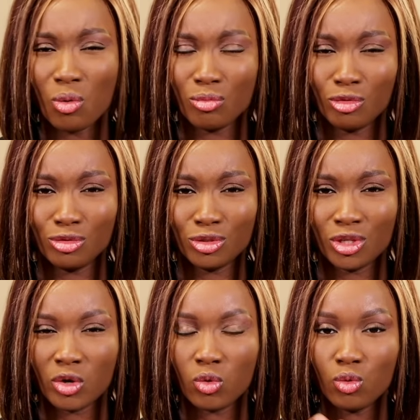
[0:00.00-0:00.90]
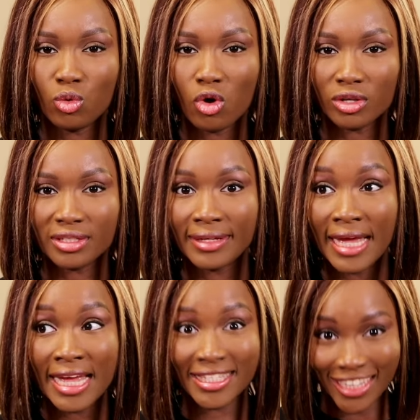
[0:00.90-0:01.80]
hormones will cause
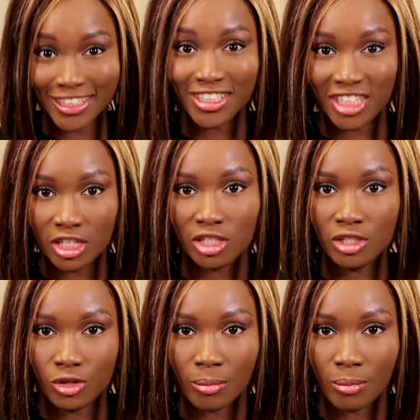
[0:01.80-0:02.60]
certain changes in